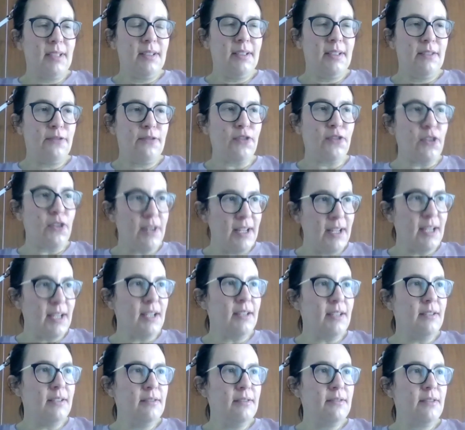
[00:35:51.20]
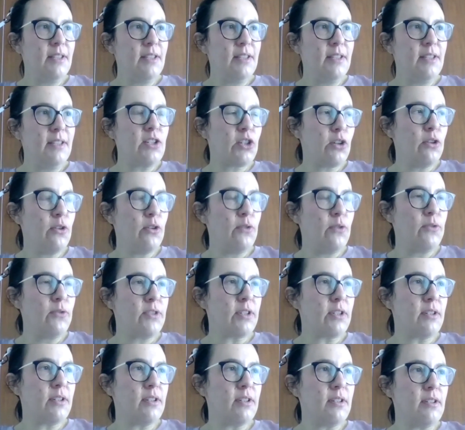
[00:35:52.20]
for now, these codes
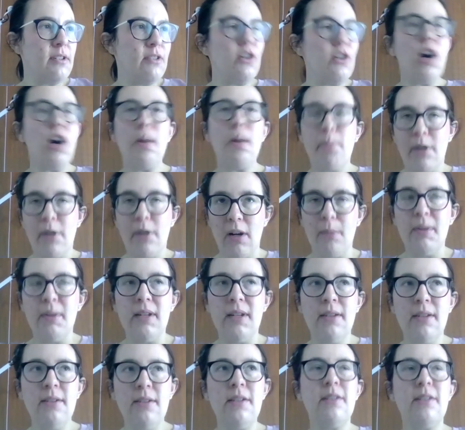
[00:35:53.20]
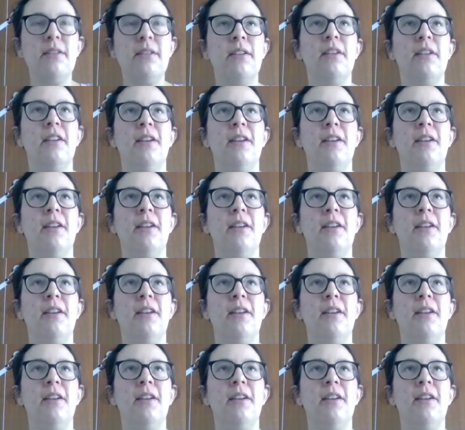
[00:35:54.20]
are not permanent,